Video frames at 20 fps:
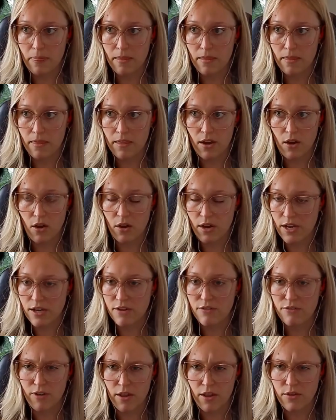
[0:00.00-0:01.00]
They all kind
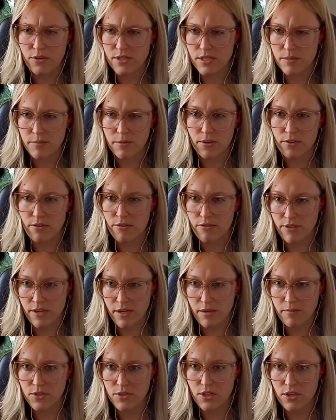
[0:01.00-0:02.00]
of follow similar
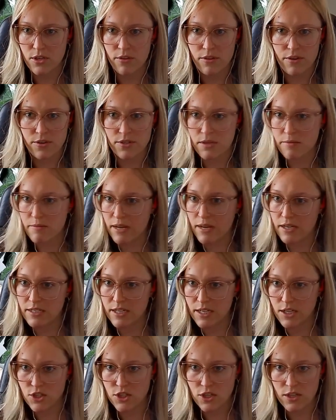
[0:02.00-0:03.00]
themes. You know, there's a
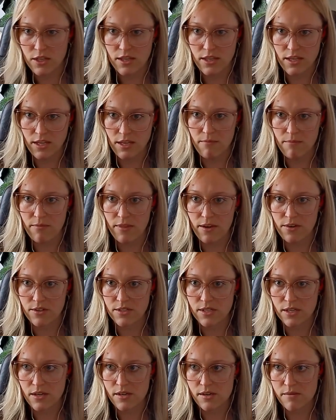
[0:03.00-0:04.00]
meditation theme.
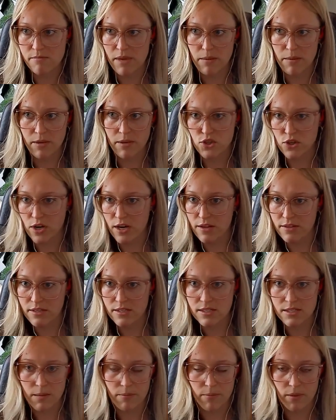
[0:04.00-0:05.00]
There's a maybe try
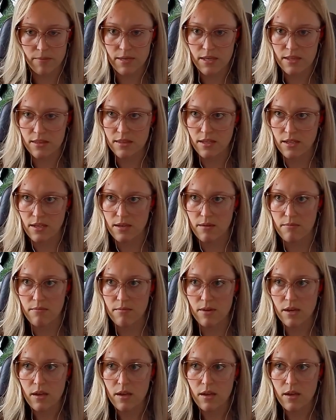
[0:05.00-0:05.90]
this supplement theme,